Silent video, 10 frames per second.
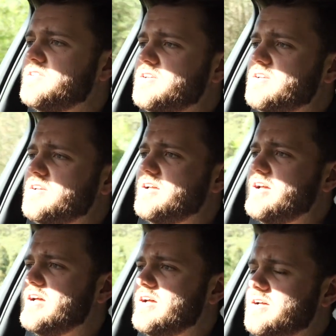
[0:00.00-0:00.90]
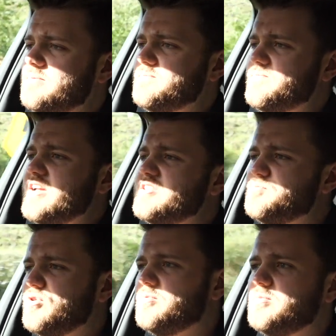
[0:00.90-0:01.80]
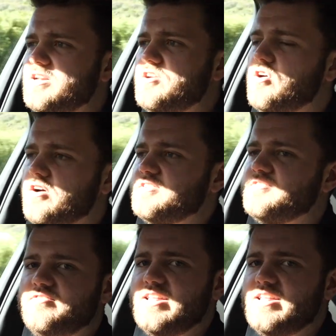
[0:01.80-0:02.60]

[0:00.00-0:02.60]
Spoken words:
and it's probably not as